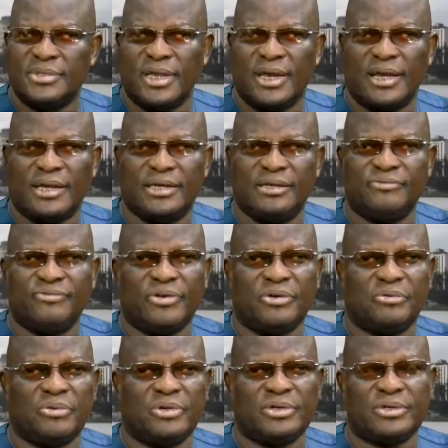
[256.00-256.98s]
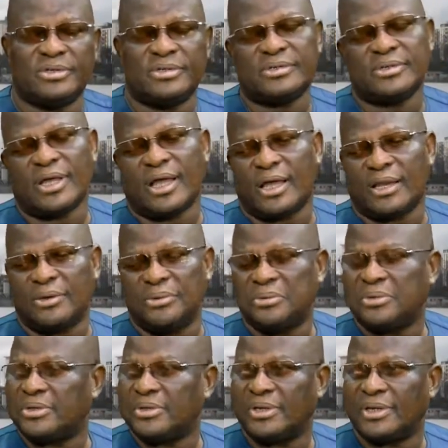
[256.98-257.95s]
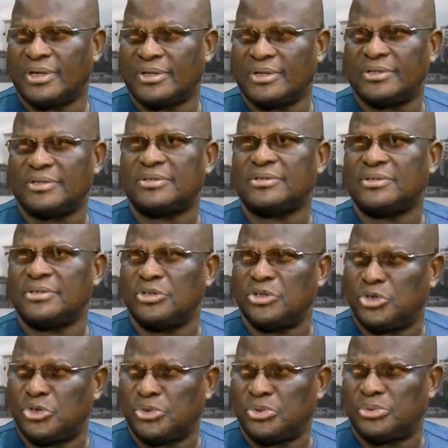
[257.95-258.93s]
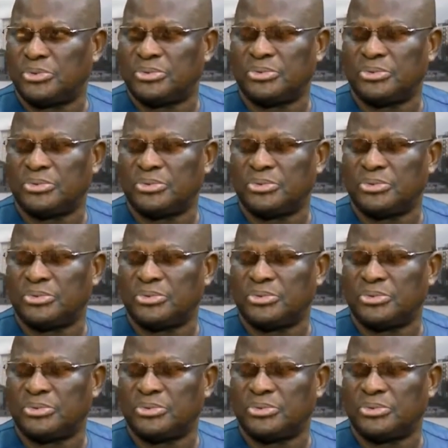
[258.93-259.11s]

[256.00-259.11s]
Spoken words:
There are different ways of looking at this issue.